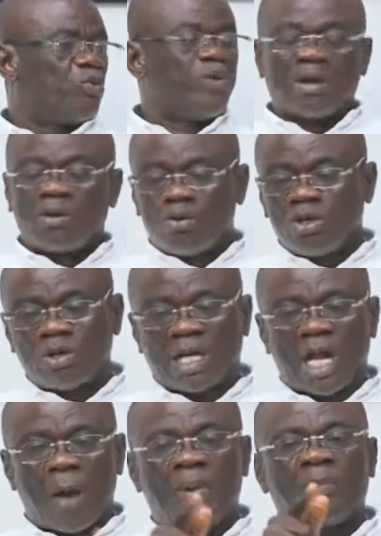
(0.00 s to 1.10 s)
We are not going to
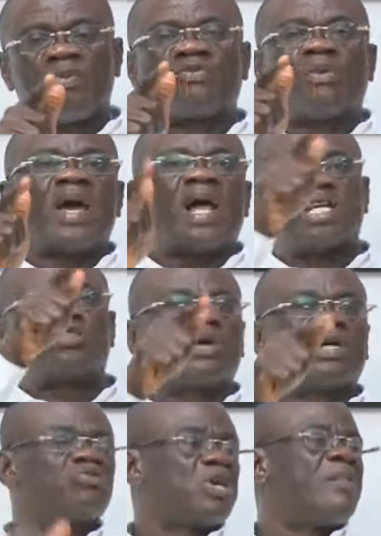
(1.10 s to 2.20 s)
allow people from
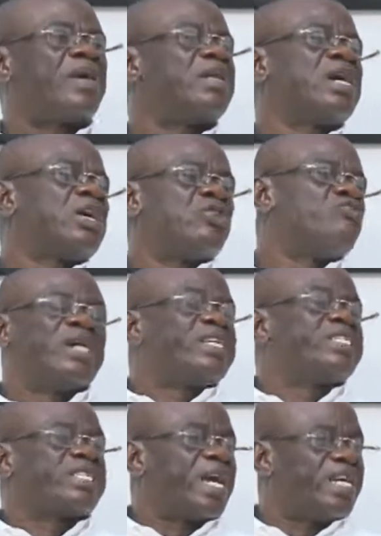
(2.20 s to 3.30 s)
elsewhere to come and
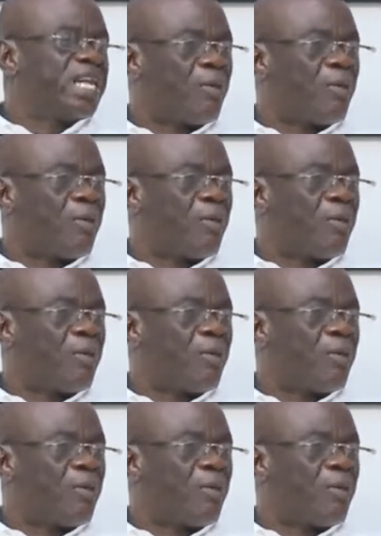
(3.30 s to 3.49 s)
register in